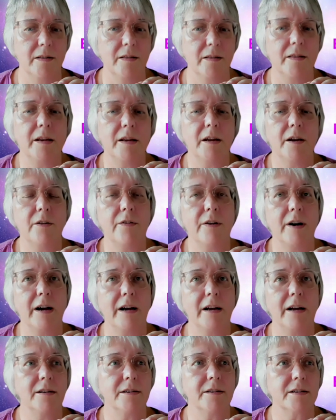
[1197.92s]
The
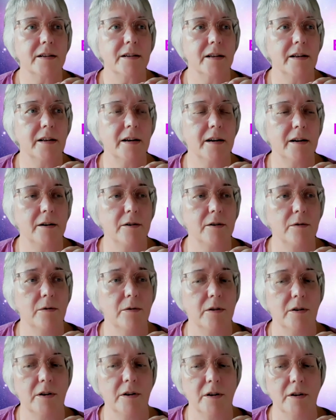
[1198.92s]
Orions are now
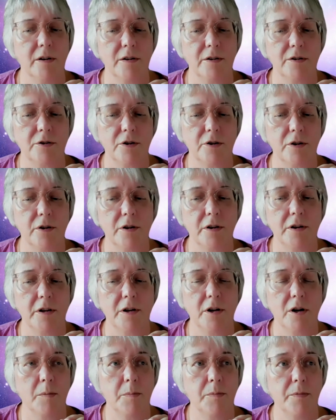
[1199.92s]

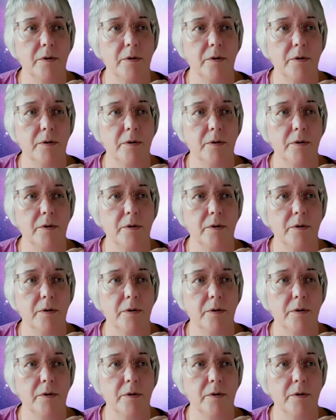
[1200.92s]
turning up